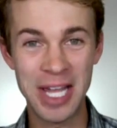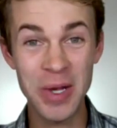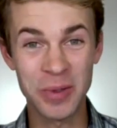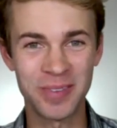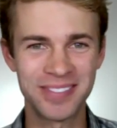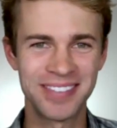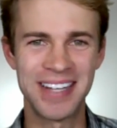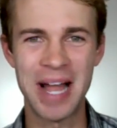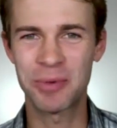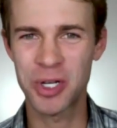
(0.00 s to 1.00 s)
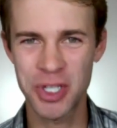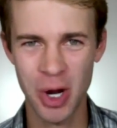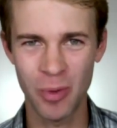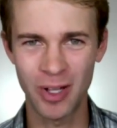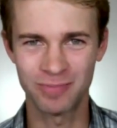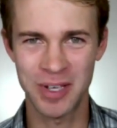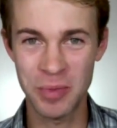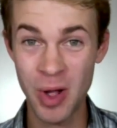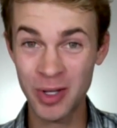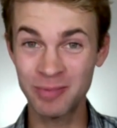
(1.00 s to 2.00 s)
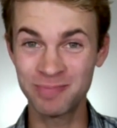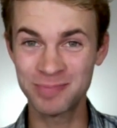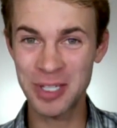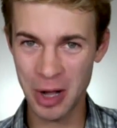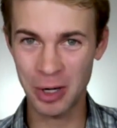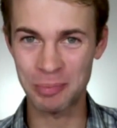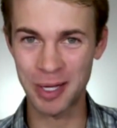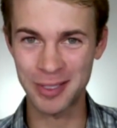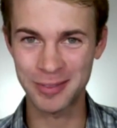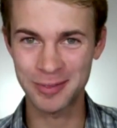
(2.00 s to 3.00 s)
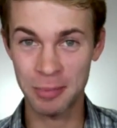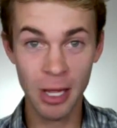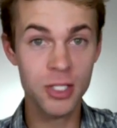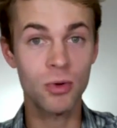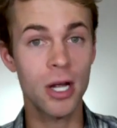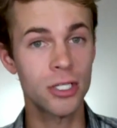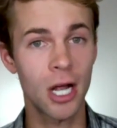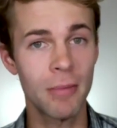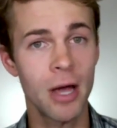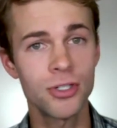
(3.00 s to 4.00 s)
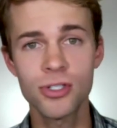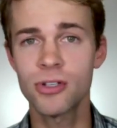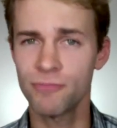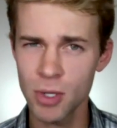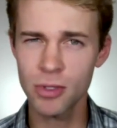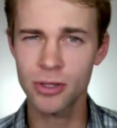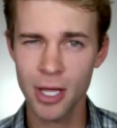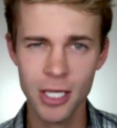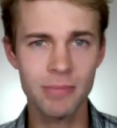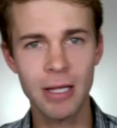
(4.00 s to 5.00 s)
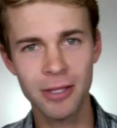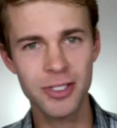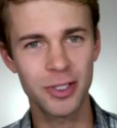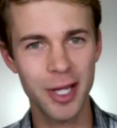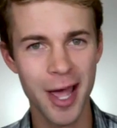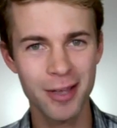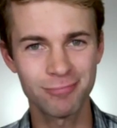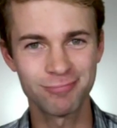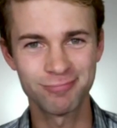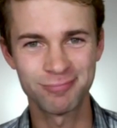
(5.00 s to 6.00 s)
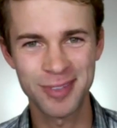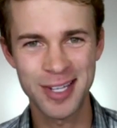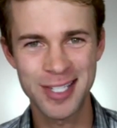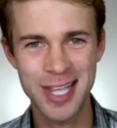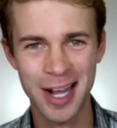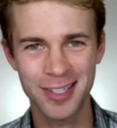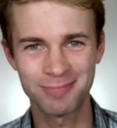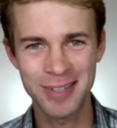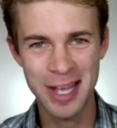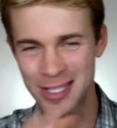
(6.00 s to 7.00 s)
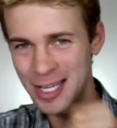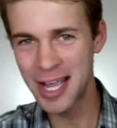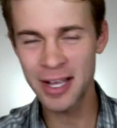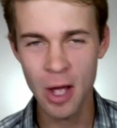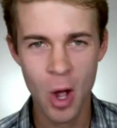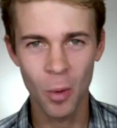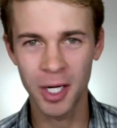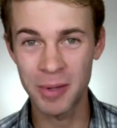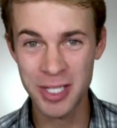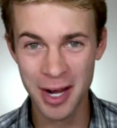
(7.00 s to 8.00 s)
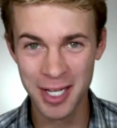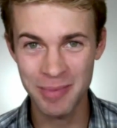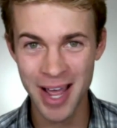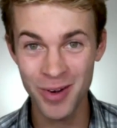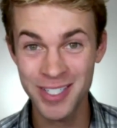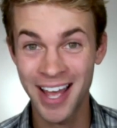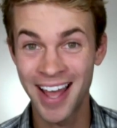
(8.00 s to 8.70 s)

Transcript: Hello, I'm Chris Hartwell, and welcome to The Hart Beat, the place where I talk about just a few of the things that make this little guy tick. Today, we're going to be talking about